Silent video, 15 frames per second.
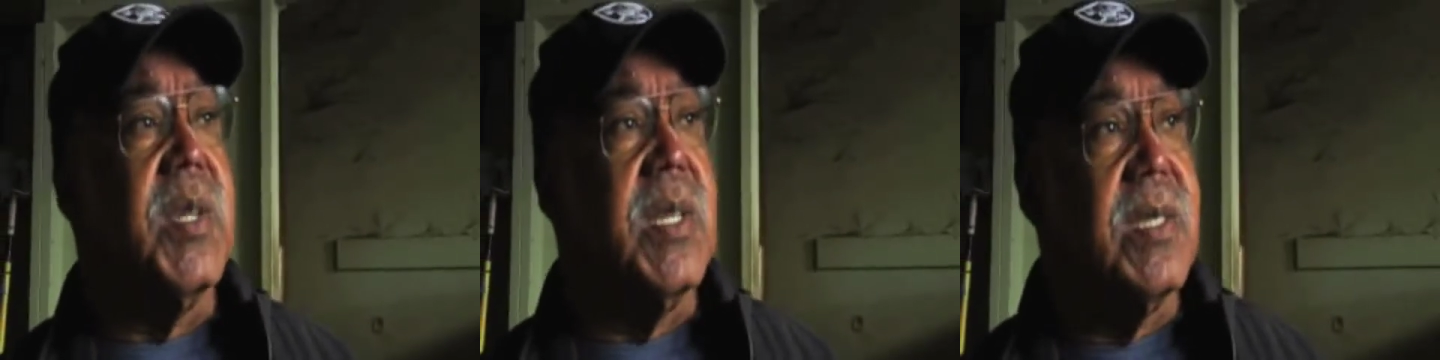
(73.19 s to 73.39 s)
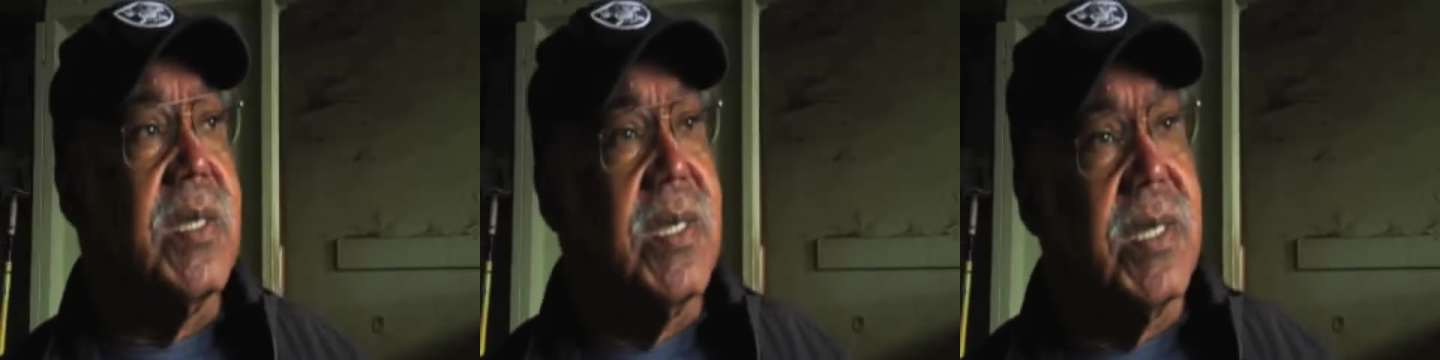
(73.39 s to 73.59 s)

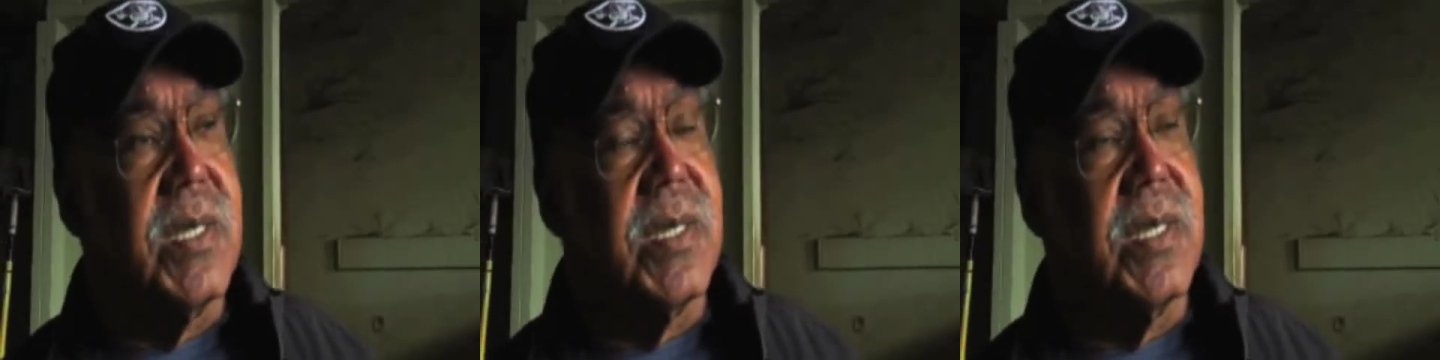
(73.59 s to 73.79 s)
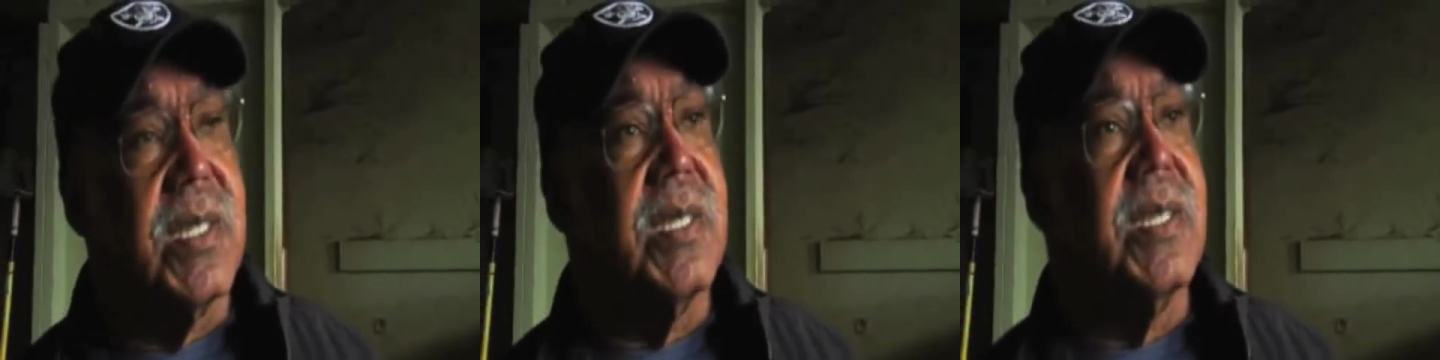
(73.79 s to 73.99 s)
but it's
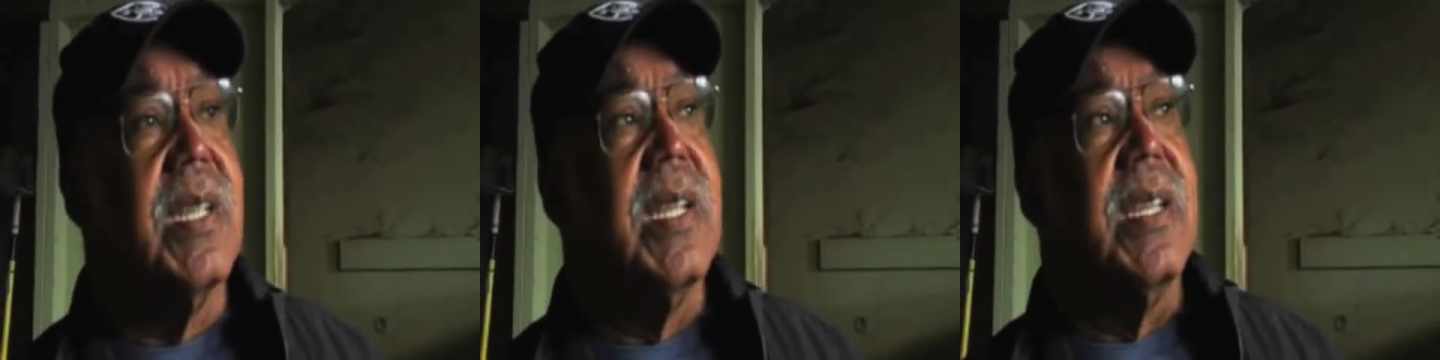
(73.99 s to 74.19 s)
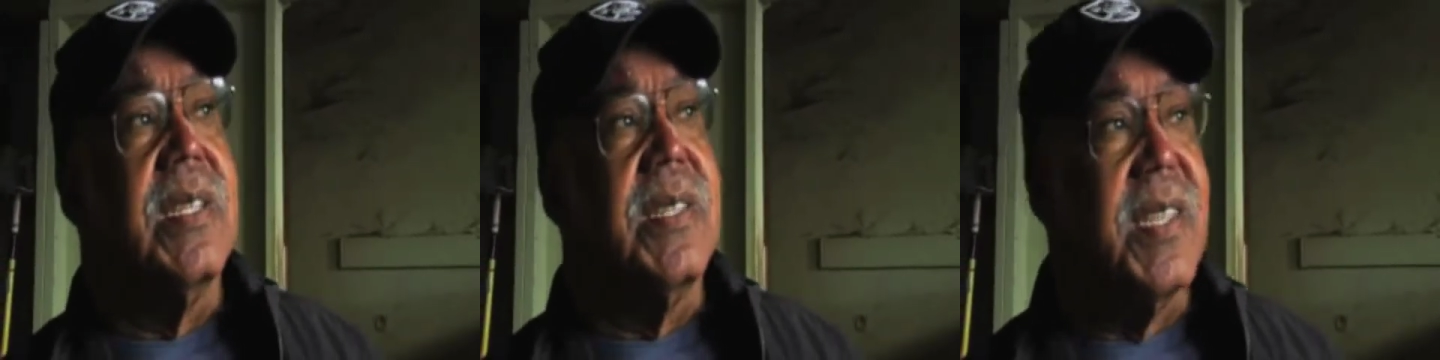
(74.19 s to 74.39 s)
just to
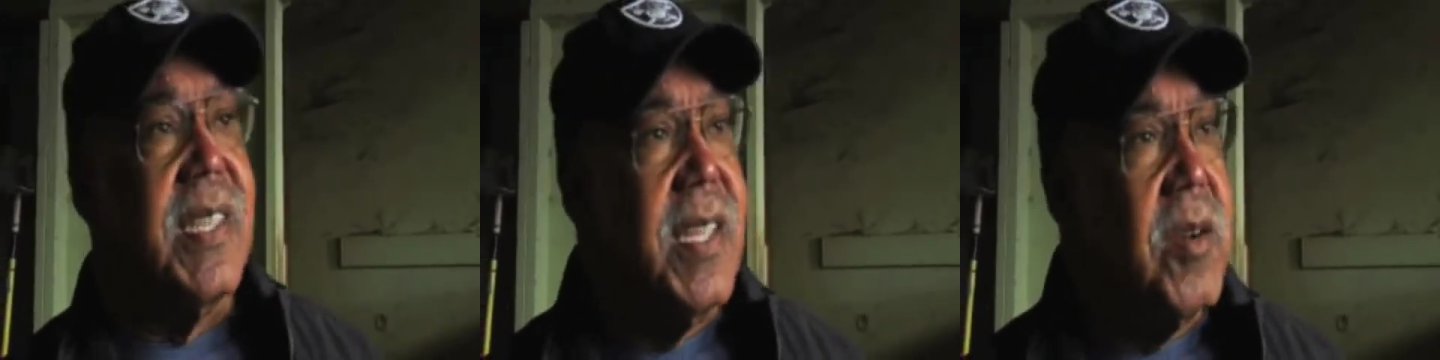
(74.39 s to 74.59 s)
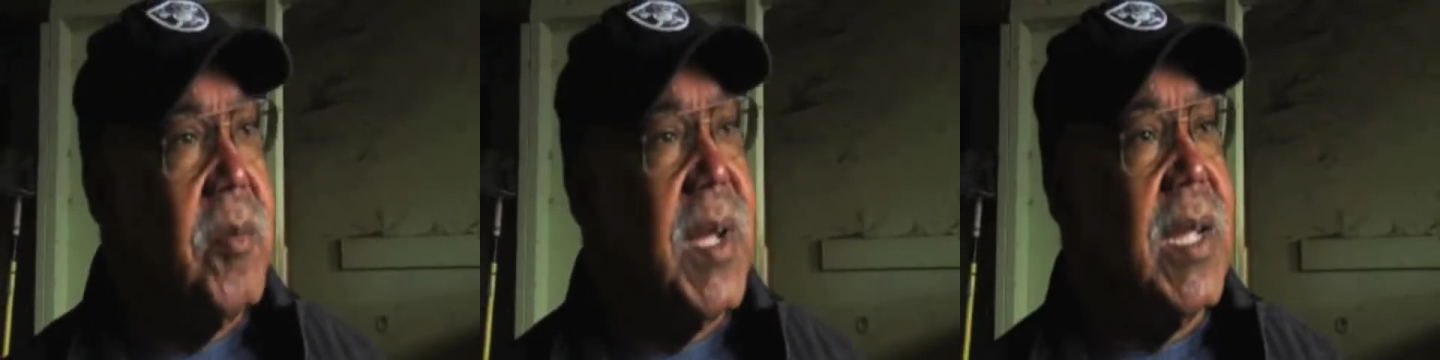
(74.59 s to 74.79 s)

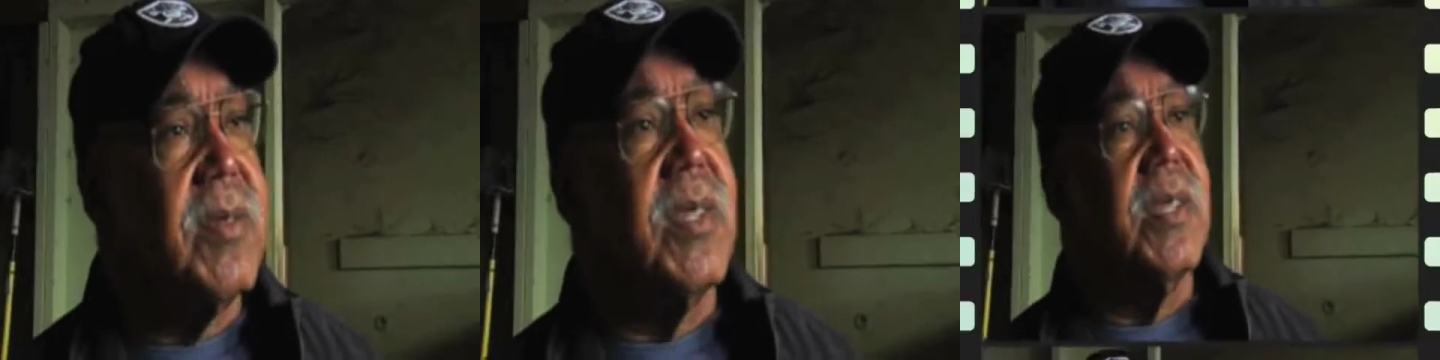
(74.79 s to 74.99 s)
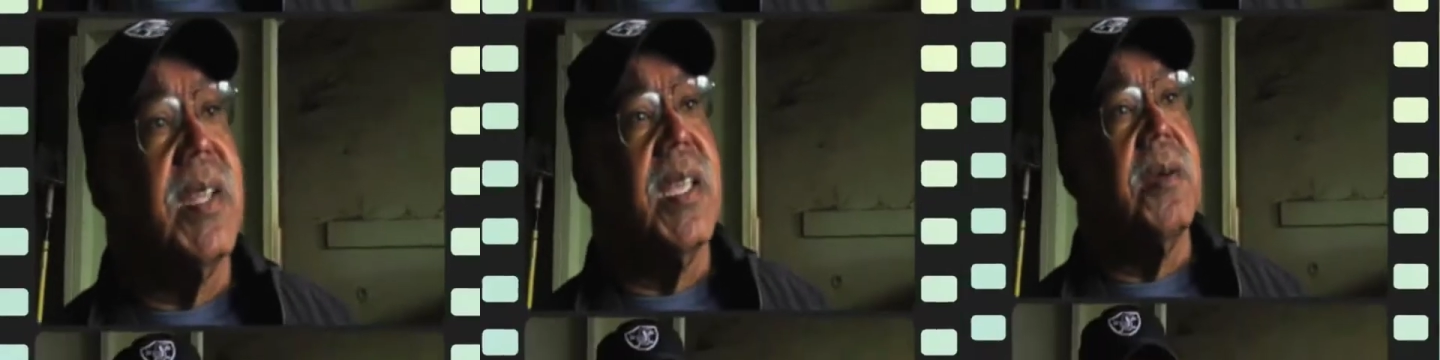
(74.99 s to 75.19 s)
get them
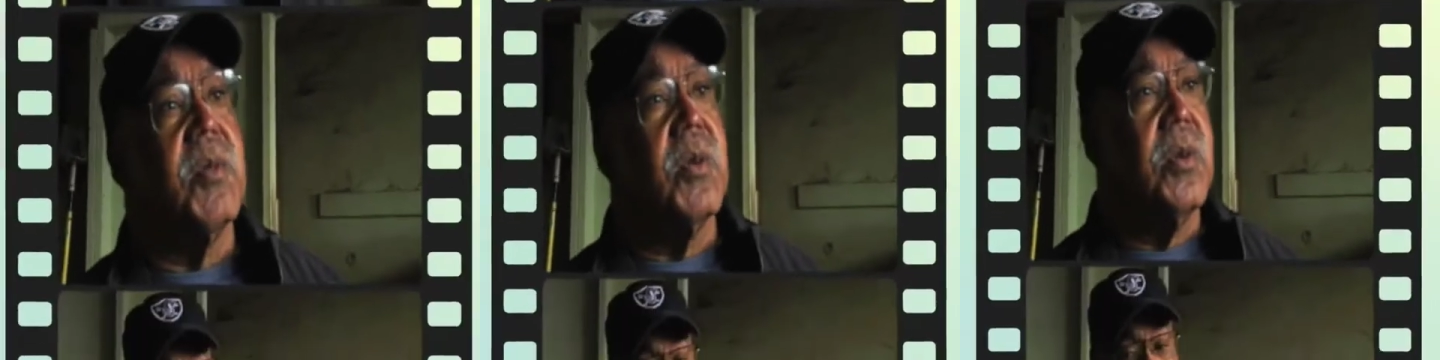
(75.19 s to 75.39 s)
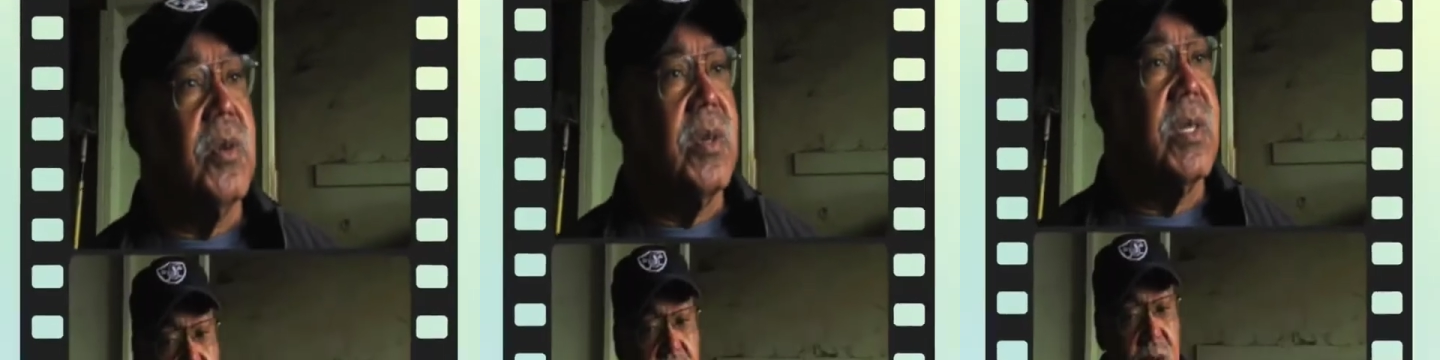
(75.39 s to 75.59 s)
out the
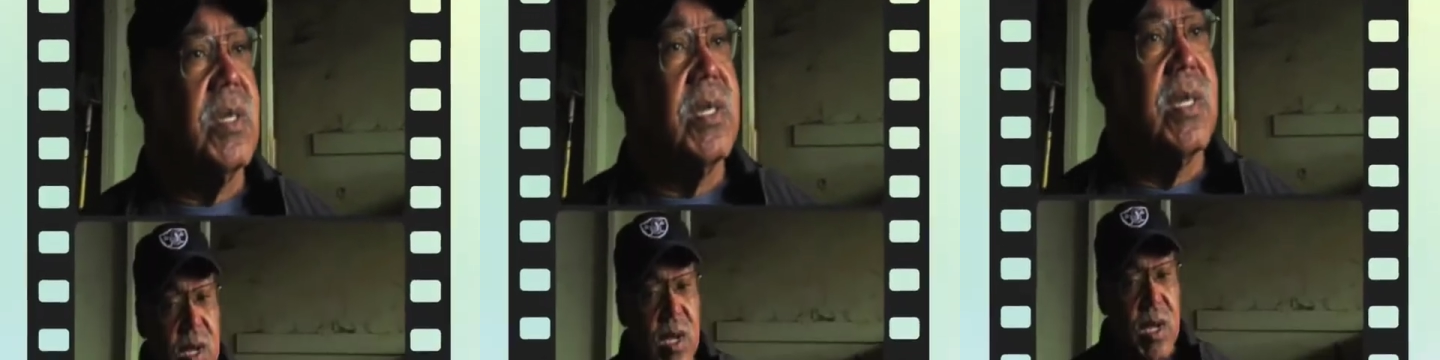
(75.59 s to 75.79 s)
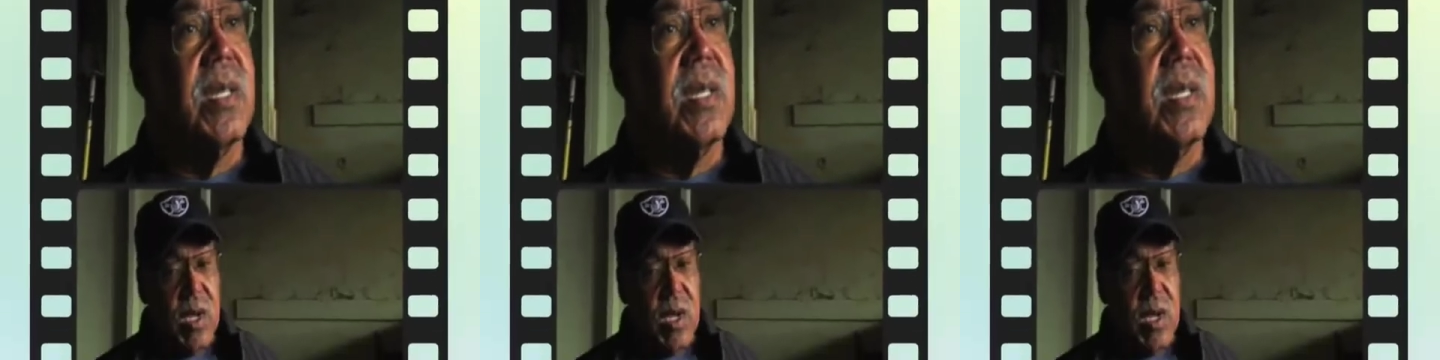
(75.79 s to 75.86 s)
neighborhoods.